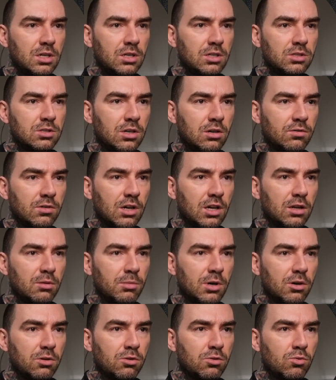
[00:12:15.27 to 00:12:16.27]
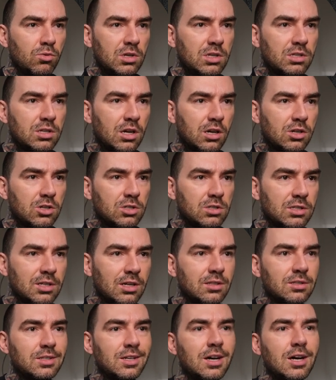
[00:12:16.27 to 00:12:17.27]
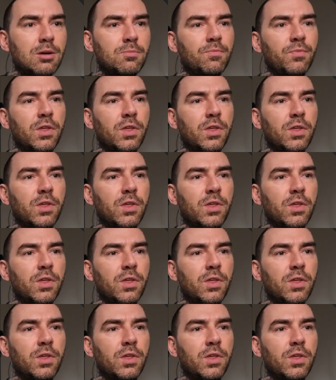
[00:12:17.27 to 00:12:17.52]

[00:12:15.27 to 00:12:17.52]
So I've got about 3 sections on top